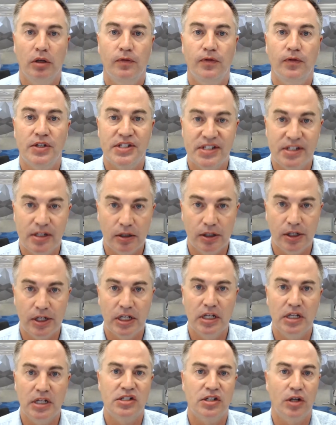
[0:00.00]

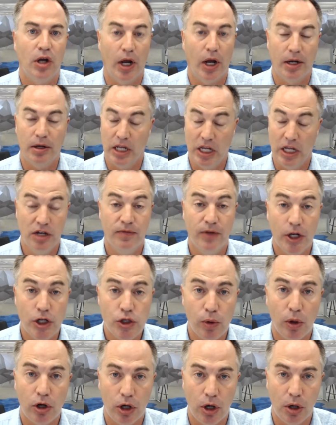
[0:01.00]
facilities, and
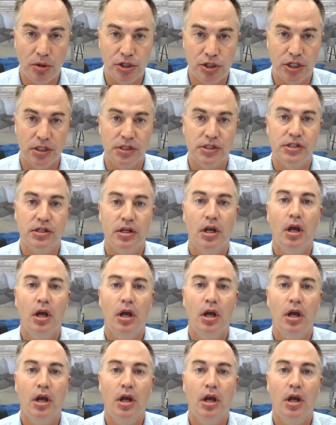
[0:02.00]
individual coaches